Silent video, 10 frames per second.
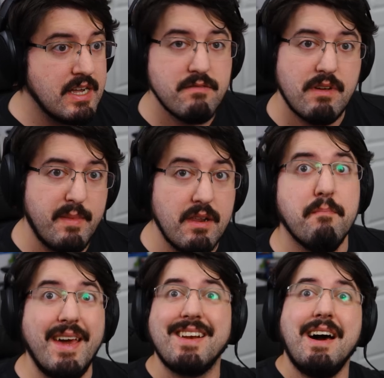I mean,
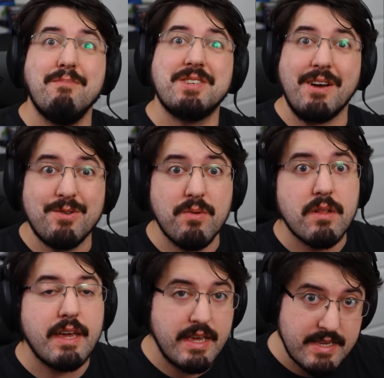big numbers sound
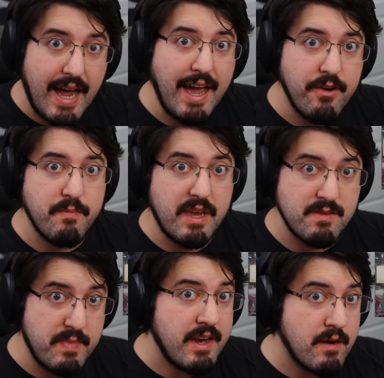cool is accurate because
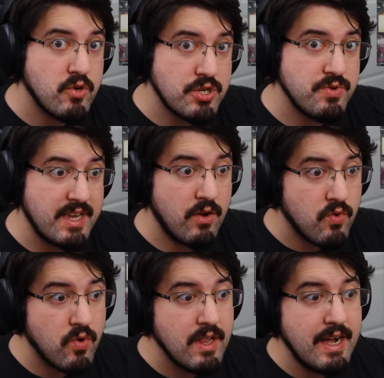big numbers do sound
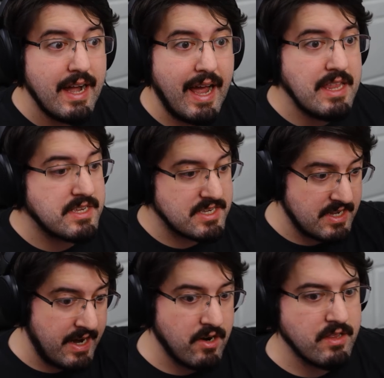cool, and this is an
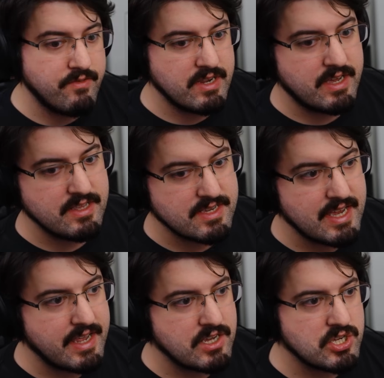inherently ridiculous
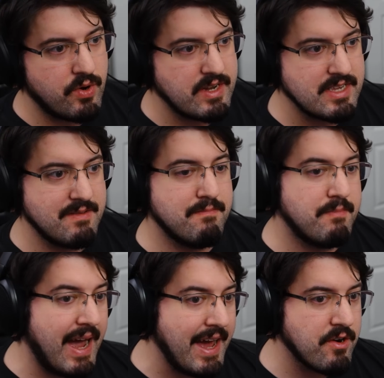setting, so it doesn't
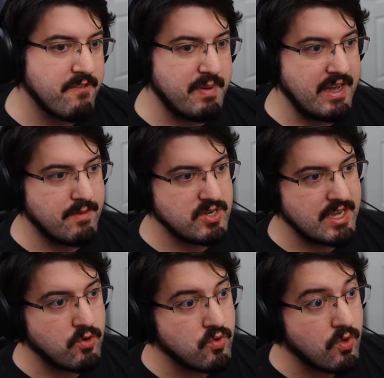matter if big numbers
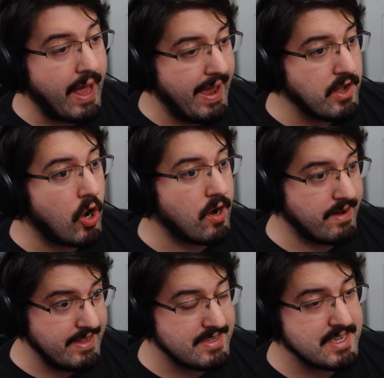sound cool and are
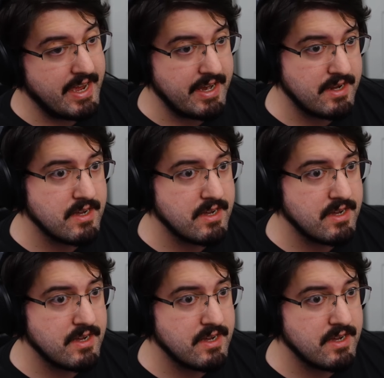insane.